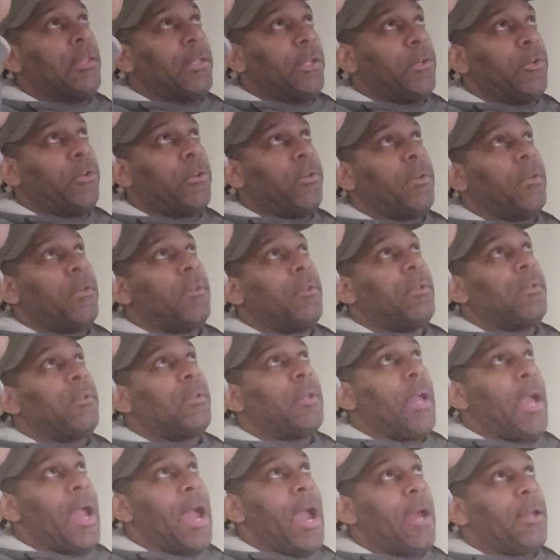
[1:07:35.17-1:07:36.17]
Leonard
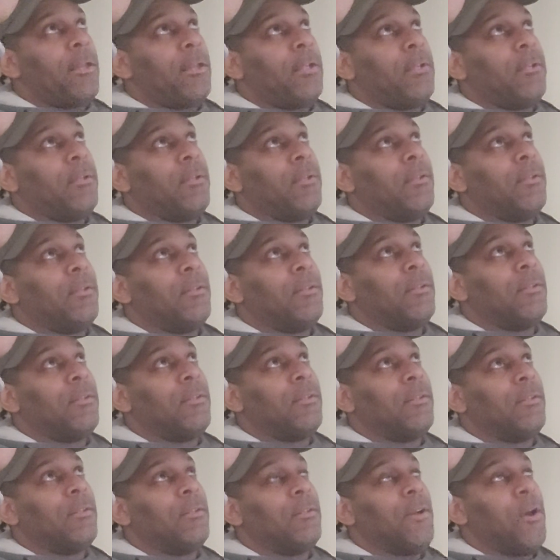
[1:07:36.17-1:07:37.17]
Hagler,
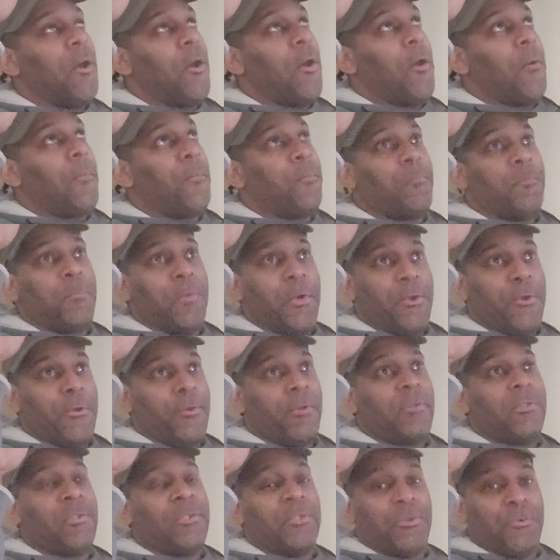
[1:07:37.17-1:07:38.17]

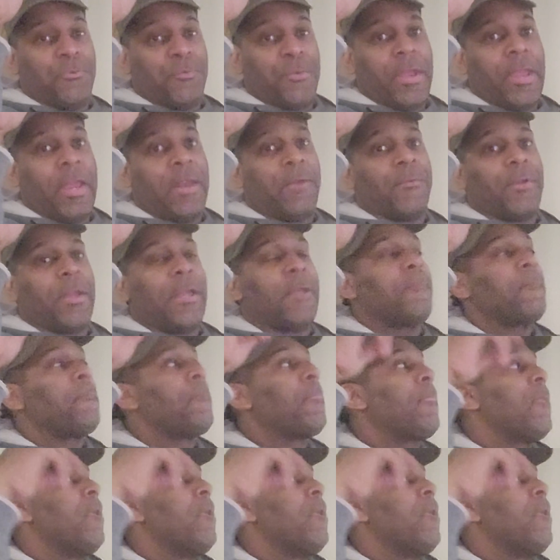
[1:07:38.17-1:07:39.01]
Hearns Duran, right?